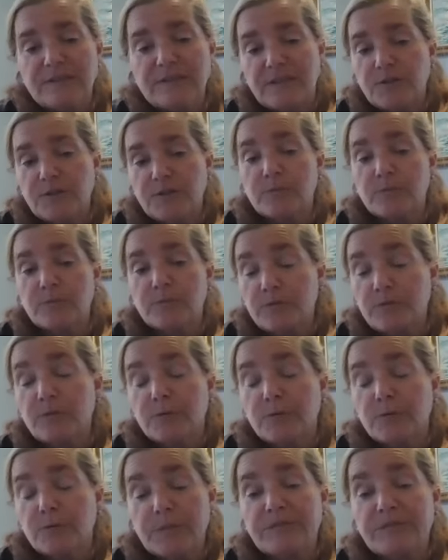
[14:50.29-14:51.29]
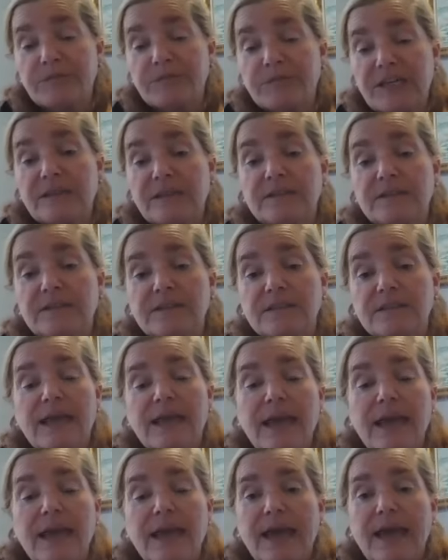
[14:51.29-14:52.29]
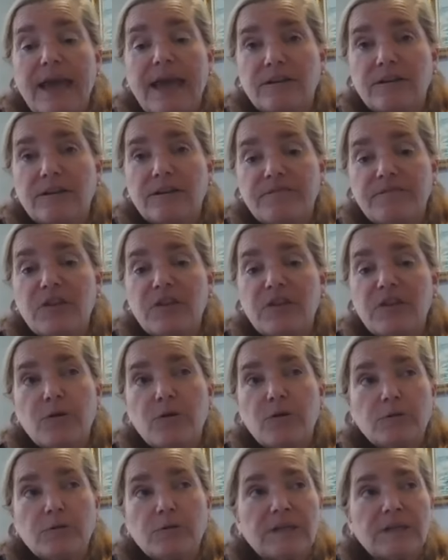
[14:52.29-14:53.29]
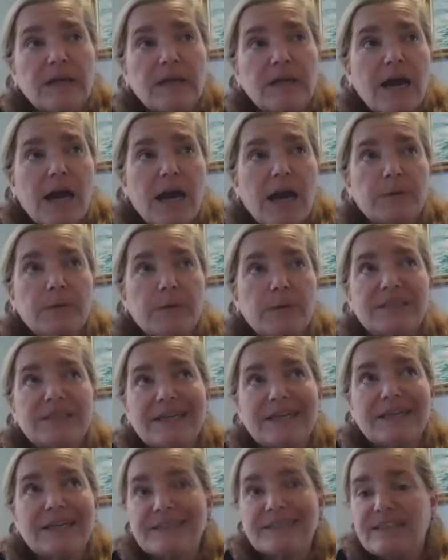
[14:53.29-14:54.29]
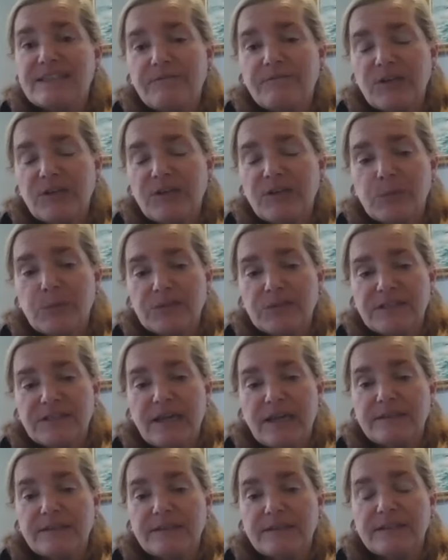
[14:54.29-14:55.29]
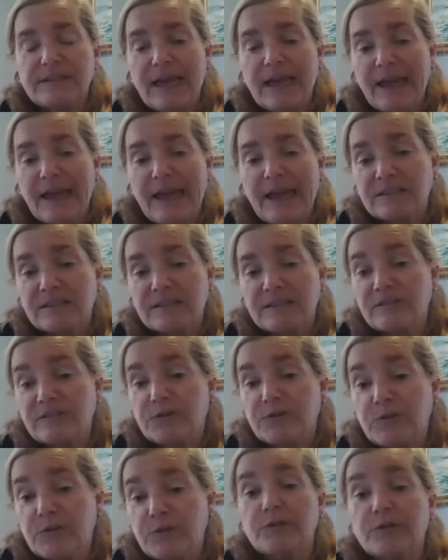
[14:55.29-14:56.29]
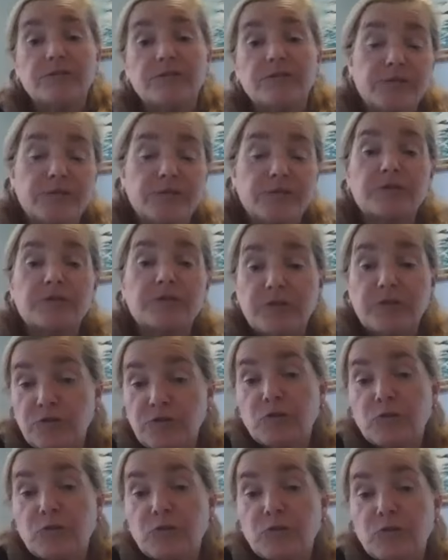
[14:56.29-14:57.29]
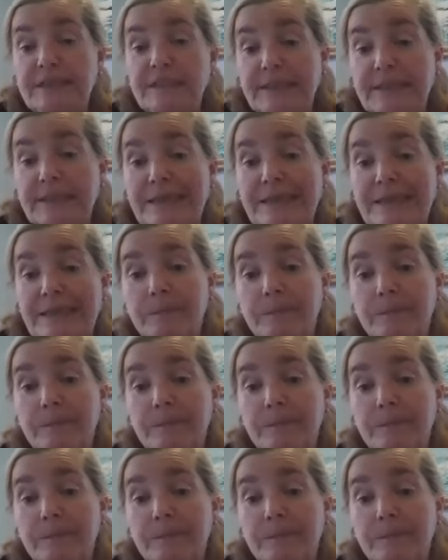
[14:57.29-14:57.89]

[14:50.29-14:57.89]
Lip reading: a new group of kids. And of those, I would say 70% asked to convert to join the team.